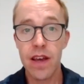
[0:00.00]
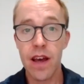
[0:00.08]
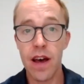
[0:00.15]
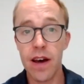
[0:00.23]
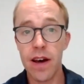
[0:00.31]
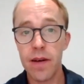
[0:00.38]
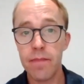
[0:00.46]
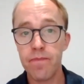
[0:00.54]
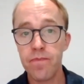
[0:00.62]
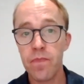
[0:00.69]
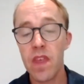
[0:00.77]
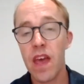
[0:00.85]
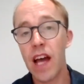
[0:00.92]
um,
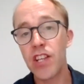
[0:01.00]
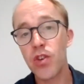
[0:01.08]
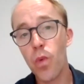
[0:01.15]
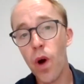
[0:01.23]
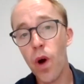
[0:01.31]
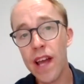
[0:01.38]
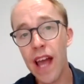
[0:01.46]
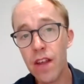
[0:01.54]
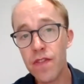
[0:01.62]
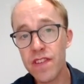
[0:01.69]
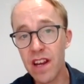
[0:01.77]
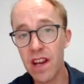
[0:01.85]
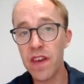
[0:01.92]
and to work out if
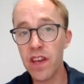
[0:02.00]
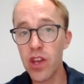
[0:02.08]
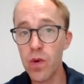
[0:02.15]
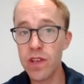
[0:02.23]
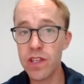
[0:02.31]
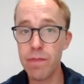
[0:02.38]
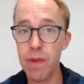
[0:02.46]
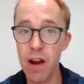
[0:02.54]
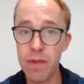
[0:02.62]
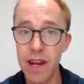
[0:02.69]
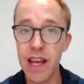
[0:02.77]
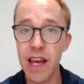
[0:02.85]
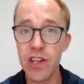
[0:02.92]
there's anything you as a
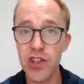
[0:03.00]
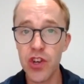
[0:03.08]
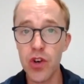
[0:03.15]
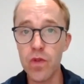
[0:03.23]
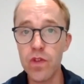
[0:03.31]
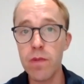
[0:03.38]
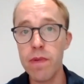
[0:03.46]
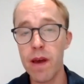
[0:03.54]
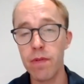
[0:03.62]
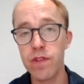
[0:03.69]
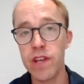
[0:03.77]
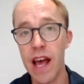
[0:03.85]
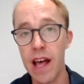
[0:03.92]
paramedic can do to be able
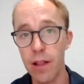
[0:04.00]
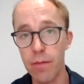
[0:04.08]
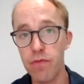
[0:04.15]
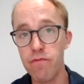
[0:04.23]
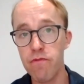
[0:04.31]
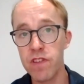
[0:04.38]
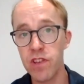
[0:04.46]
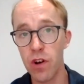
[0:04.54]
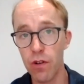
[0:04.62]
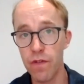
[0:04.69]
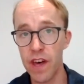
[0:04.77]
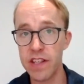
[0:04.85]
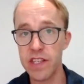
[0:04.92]
to help
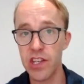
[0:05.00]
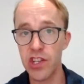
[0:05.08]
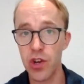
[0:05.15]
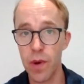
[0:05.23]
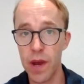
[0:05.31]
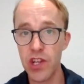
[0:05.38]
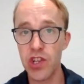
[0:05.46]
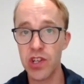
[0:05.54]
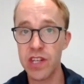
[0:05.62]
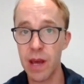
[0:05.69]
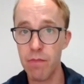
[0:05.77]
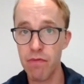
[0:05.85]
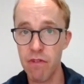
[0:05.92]
resolve that situation
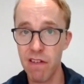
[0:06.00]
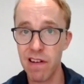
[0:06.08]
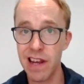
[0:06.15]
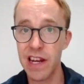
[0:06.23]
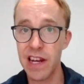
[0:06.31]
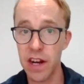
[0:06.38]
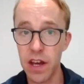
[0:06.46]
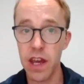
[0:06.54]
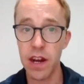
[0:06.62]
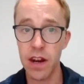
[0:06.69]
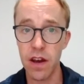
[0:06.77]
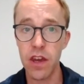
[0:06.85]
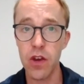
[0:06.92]
temporarily in an, in
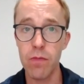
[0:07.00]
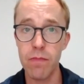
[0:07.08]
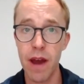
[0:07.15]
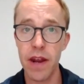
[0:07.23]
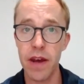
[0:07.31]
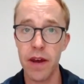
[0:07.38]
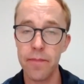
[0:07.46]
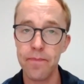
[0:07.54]
an acute manner.